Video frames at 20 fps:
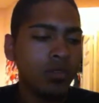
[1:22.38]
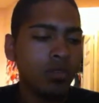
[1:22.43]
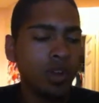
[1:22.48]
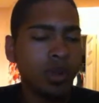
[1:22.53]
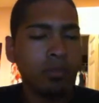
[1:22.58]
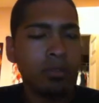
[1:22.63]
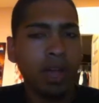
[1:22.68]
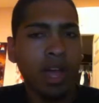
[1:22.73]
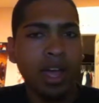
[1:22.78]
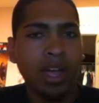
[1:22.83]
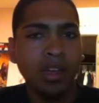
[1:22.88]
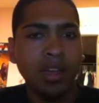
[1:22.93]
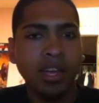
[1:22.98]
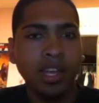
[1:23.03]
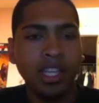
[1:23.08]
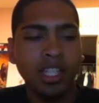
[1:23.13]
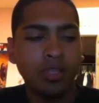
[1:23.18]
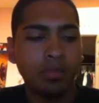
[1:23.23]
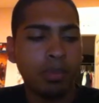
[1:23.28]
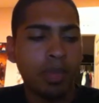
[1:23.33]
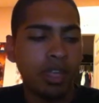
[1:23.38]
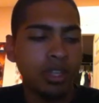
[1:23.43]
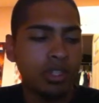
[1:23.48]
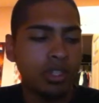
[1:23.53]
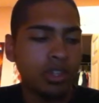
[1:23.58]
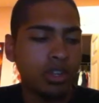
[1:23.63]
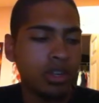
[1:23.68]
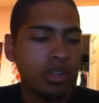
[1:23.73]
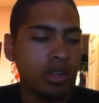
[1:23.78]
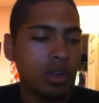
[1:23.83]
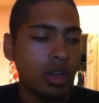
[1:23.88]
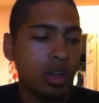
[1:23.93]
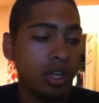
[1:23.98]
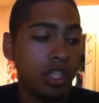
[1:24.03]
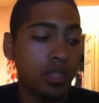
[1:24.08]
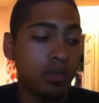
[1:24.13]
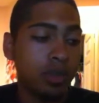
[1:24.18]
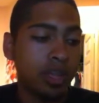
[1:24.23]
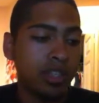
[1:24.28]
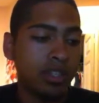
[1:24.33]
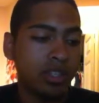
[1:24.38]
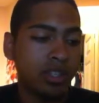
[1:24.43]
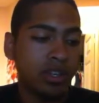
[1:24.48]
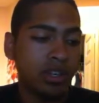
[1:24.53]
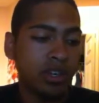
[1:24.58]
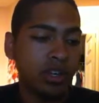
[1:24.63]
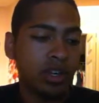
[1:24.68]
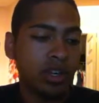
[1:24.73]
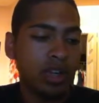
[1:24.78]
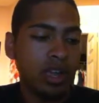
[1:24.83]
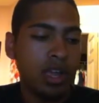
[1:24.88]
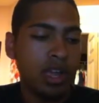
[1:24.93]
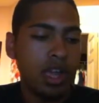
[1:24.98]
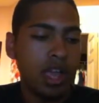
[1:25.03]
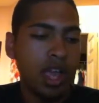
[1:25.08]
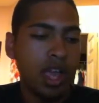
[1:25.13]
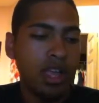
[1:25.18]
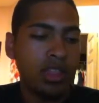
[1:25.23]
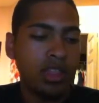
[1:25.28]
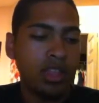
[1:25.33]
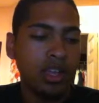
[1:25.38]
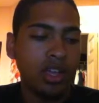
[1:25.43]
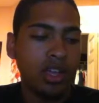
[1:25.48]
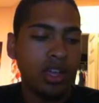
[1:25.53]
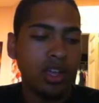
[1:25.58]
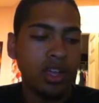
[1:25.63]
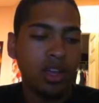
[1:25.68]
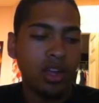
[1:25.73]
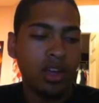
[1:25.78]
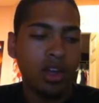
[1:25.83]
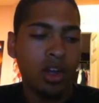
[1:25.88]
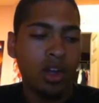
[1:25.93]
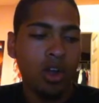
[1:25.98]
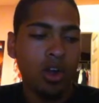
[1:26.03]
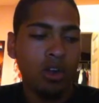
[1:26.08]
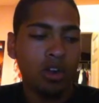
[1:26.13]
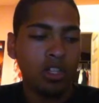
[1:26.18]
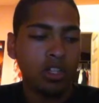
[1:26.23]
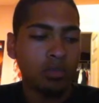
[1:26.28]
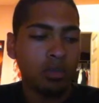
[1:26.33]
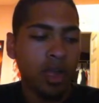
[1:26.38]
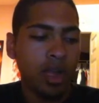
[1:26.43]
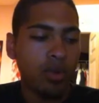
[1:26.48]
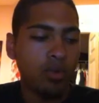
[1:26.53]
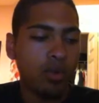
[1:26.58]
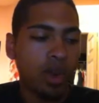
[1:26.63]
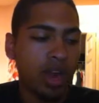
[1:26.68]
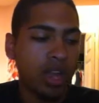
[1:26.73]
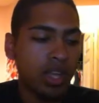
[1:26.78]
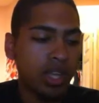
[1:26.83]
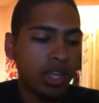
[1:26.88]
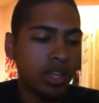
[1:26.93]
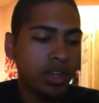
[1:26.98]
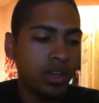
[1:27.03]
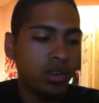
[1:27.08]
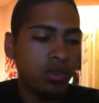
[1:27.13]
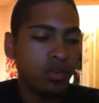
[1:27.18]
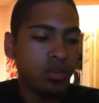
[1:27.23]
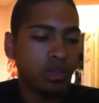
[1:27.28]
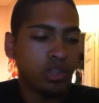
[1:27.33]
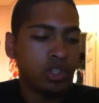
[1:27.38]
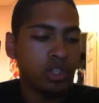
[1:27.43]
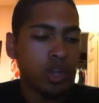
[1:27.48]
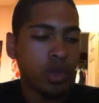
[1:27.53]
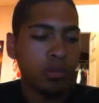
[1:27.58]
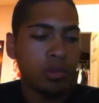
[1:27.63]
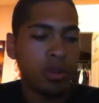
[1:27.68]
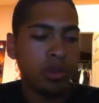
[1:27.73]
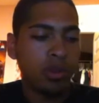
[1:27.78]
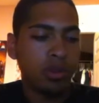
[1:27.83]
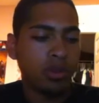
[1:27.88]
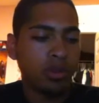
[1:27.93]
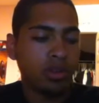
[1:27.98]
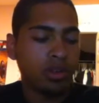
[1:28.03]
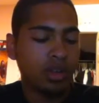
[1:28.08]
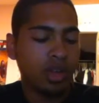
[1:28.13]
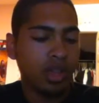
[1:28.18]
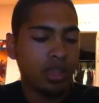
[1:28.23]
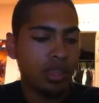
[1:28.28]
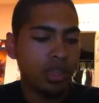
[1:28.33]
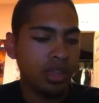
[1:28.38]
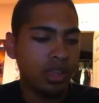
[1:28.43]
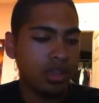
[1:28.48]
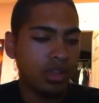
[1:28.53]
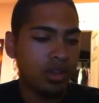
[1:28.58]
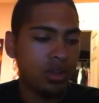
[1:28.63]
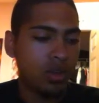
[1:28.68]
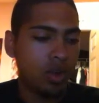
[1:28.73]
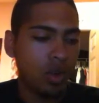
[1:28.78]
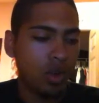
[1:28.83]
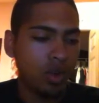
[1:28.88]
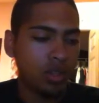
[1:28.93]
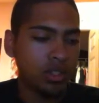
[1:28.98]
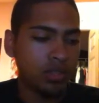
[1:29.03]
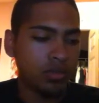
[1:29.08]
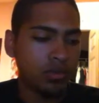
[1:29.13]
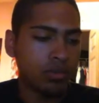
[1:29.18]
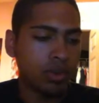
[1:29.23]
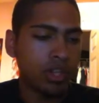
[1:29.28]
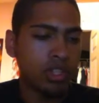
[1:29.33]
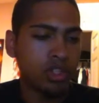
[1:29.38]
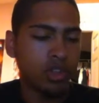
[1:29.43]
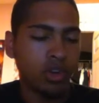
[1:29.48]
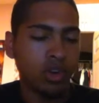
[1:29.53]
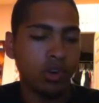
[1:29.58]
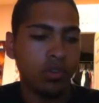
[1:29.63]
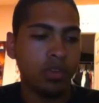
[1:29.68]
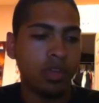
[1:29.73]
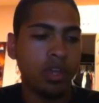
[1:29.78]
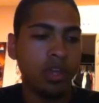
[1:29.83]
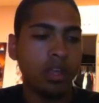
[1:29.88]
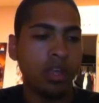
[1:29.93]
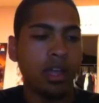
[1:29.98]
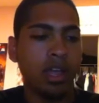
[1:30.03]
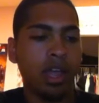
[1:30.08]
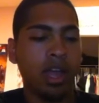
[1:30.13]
Written by Nick Spencer, and the art is by Riley Rosomo, I think, or is it Fraser Irving?